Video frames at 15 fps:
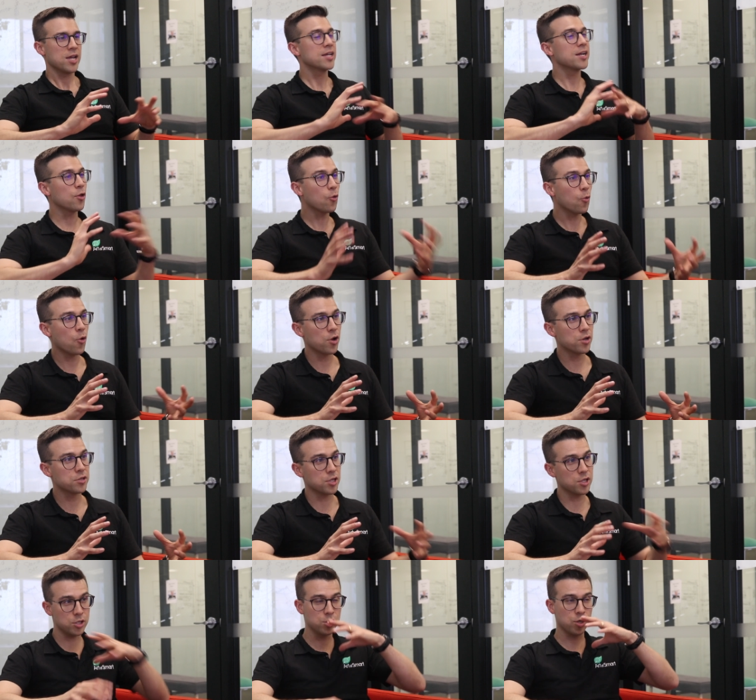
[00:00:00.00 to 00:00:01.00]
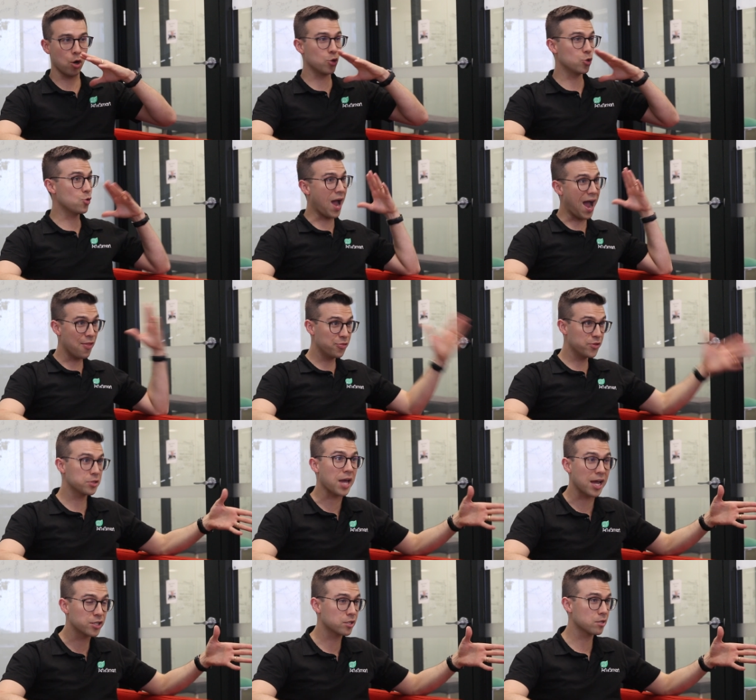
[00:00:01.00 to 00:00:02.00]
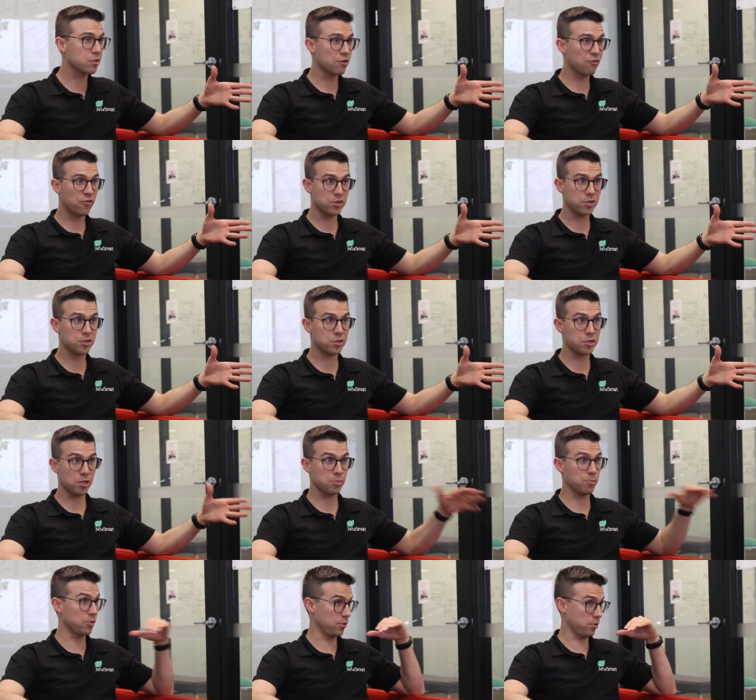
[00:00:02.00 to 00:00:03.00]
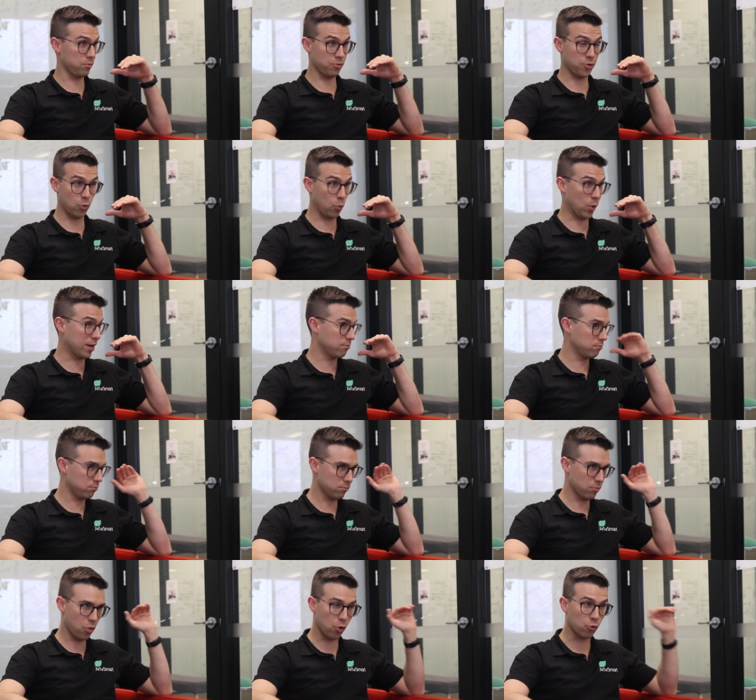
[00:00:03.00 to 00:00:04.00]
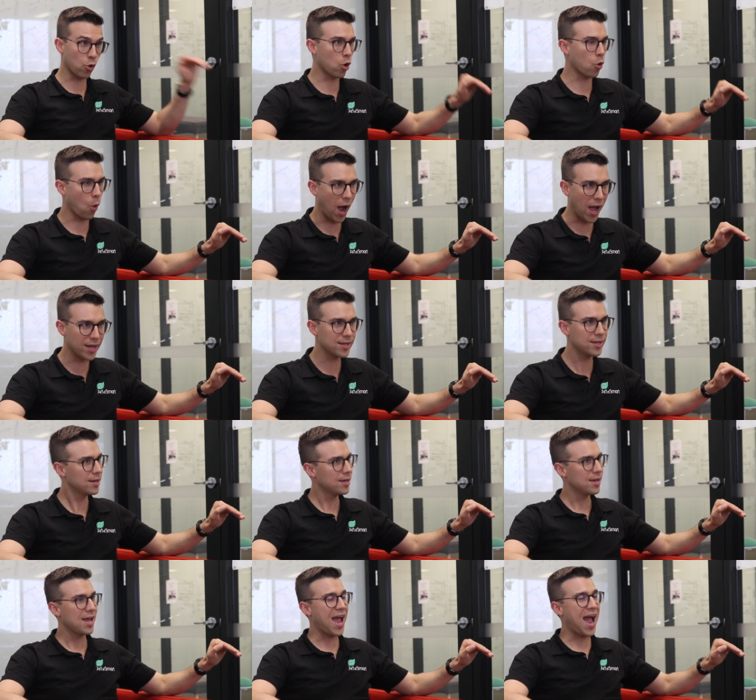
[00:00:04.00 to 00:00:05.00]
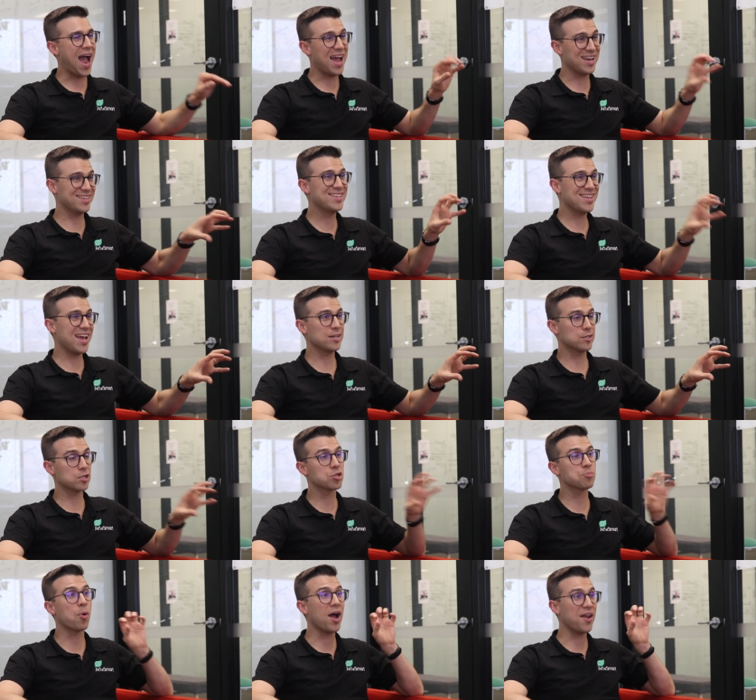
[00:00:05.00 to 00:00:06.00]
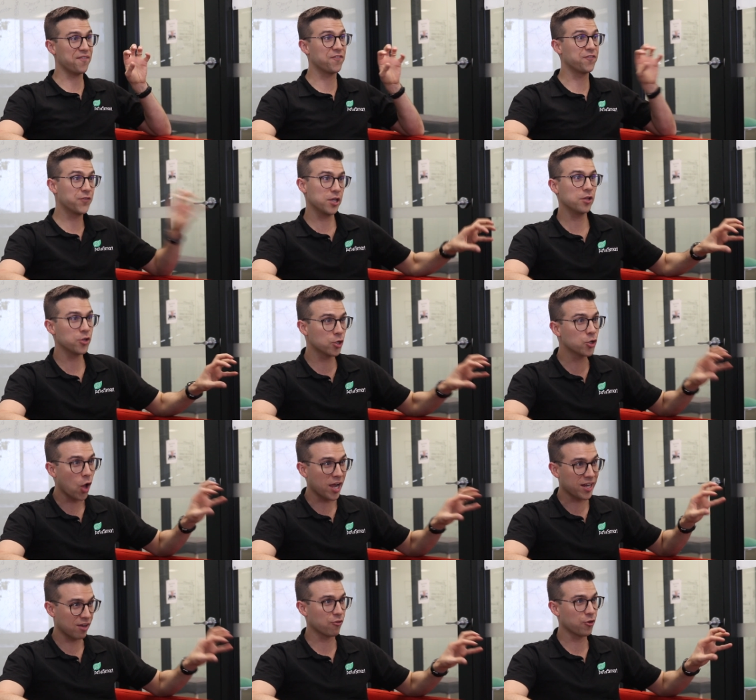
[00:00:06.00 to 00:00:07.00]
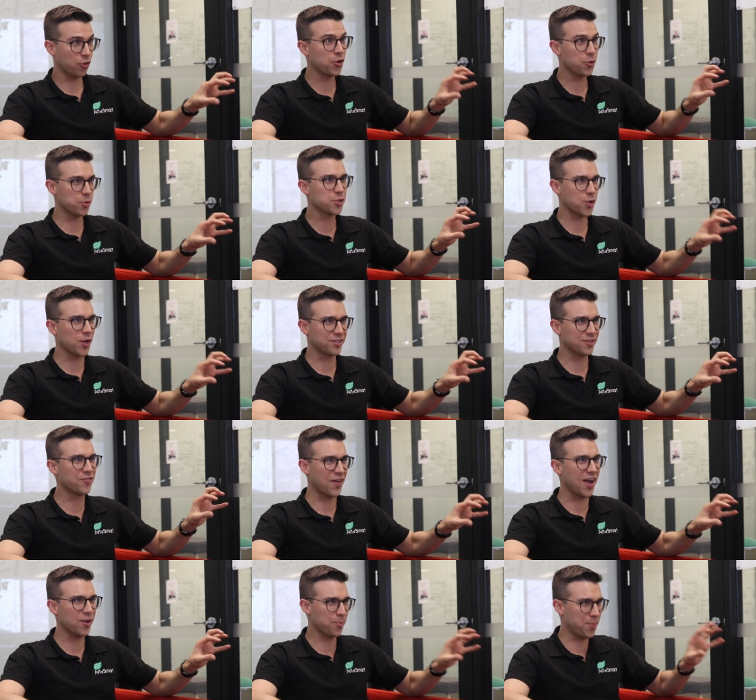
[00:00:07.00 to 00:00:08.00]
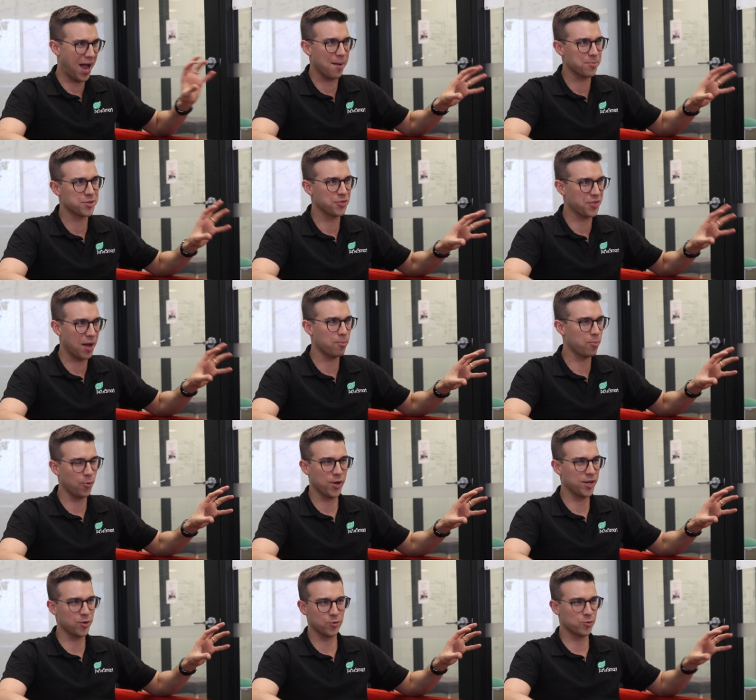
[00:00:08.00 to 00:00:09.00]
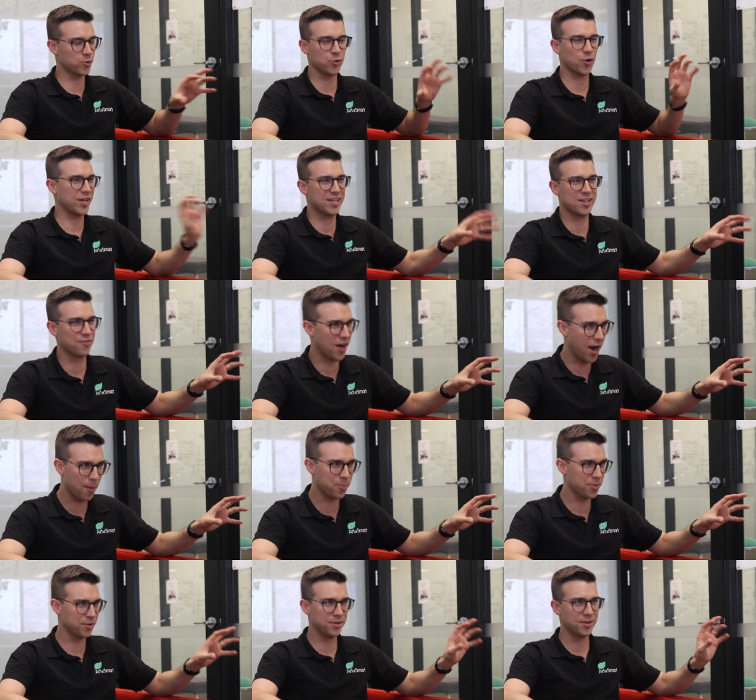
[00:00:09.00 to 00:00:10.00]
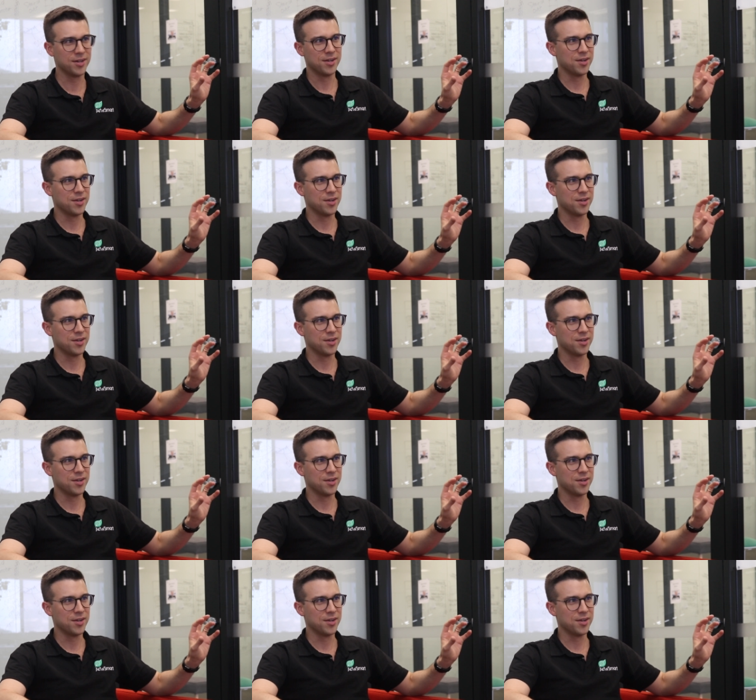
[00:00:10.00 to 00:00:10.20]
in other words, you had this HSC physics assessment that went the wrong way, and yet despite feeling like everything was going to fail perhaps at that point and should I give up and